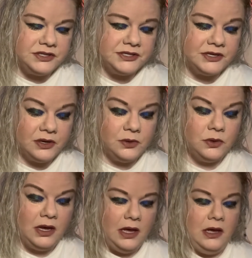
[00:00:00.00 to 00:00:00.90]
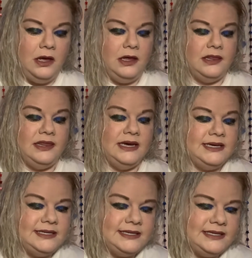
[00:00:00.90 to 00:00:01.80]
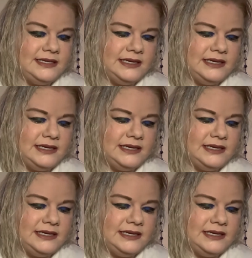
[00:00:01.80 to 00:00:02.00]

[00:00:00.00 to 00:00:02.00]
So this